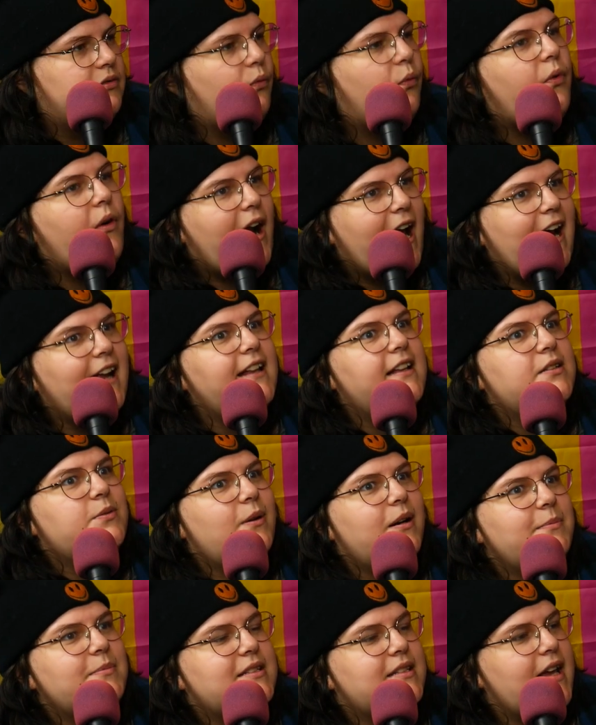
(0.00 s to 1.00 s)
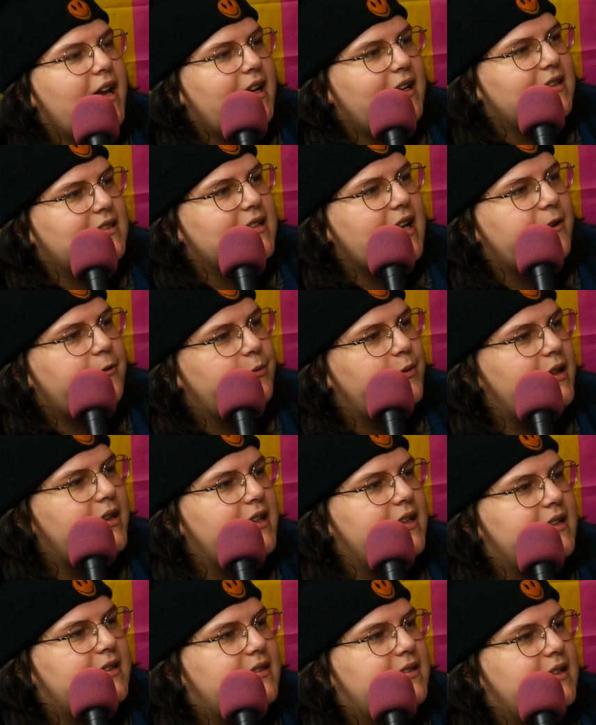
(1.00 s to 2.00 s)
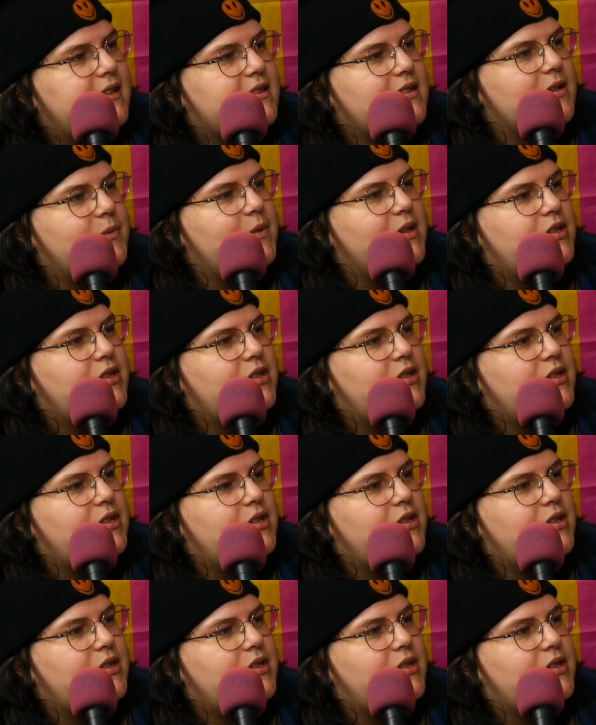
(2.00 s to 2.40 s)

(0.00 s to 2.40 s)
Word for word: Right, that's what I'm saying. It's not really a system.